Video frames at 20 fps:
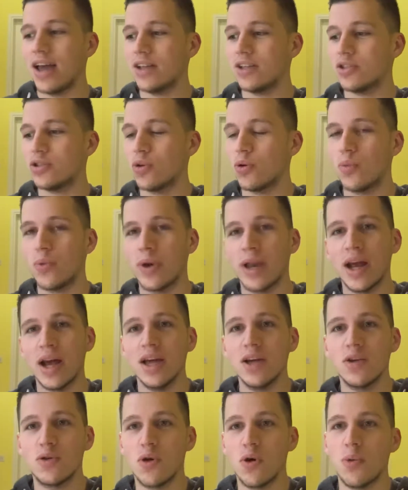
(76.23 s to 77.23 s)
So when
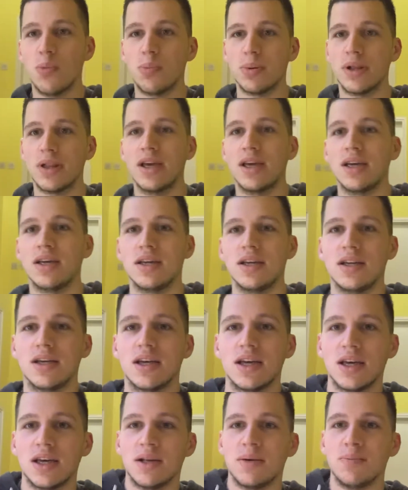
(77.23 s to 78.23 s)
I go play
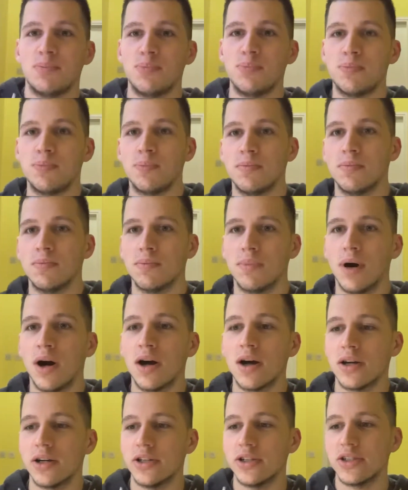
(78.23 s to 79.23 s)
in
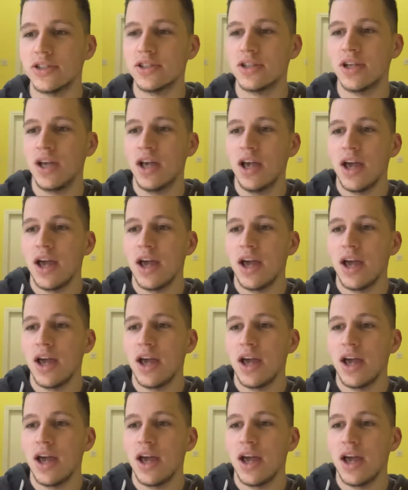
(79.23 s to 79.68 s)
bars,